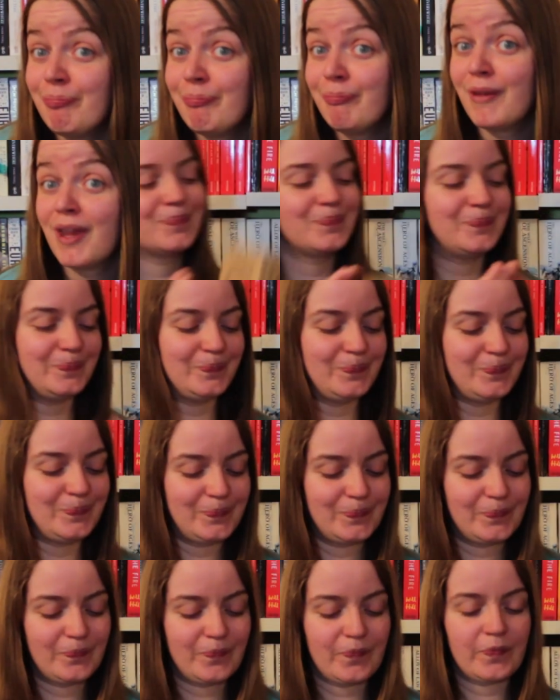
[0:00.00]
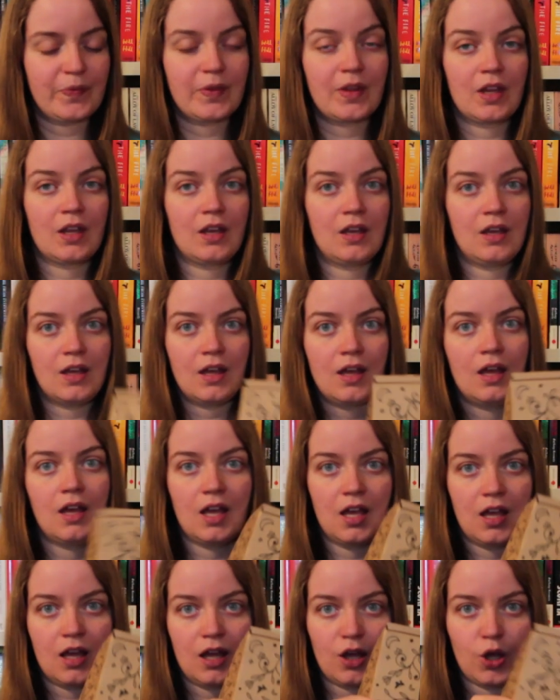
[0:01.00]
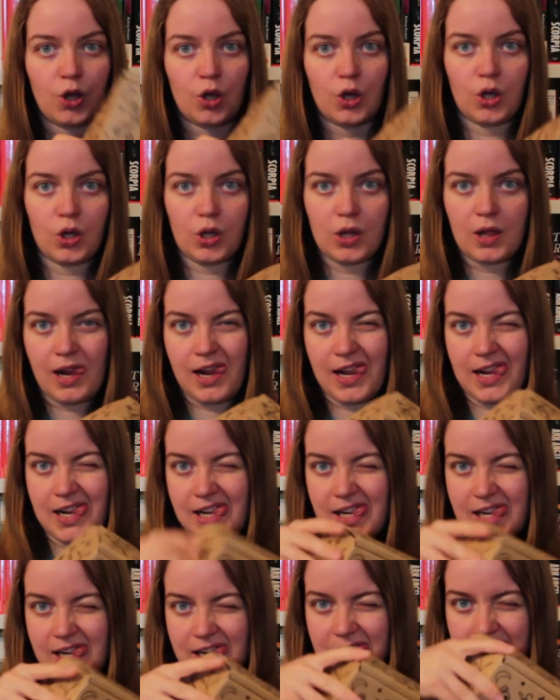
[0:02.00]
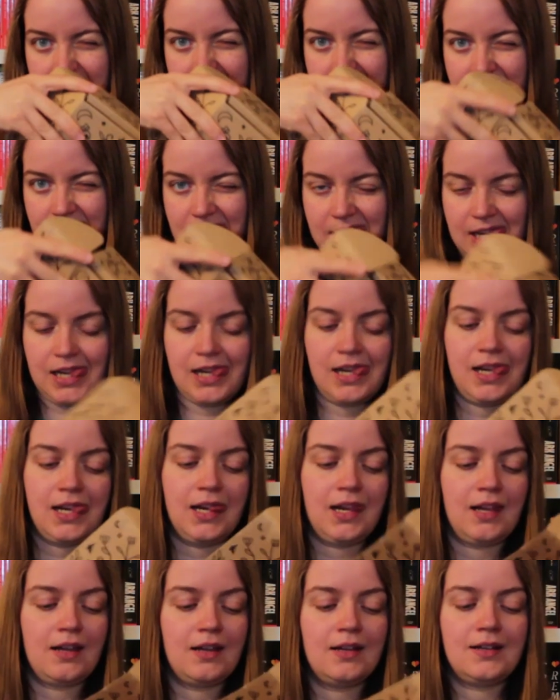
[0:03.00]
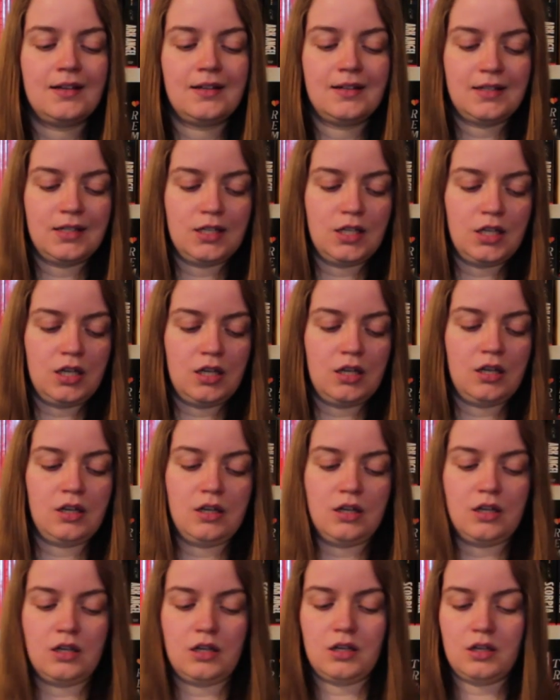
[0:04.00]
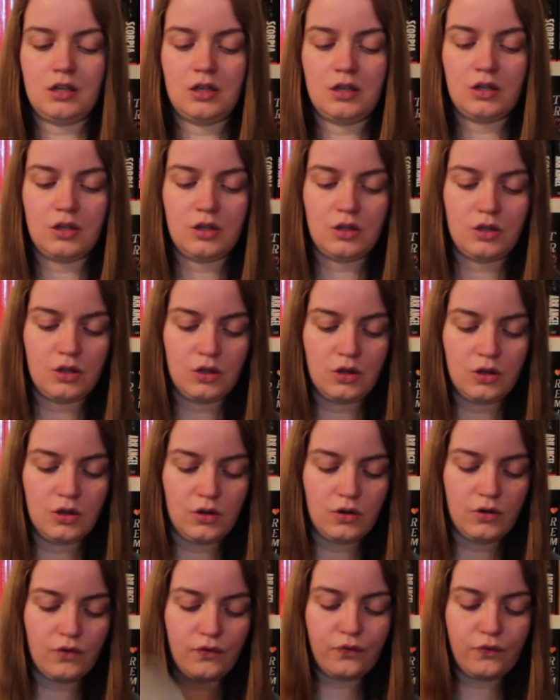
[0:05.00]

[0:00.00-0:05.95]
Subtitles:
(silence)